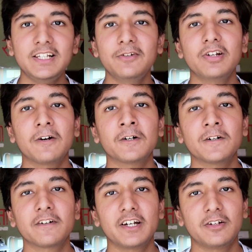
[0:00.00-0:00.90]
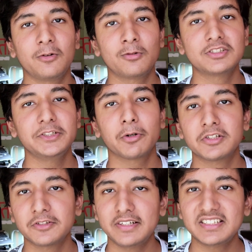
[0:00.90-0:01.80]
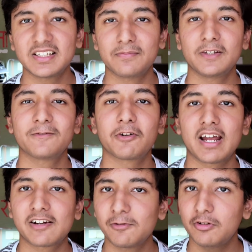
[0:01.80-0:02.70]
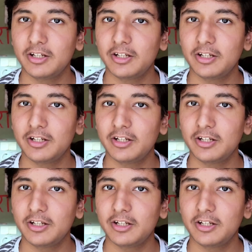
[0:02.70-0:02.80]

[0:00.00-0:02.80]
you now have great notes, you also need something for active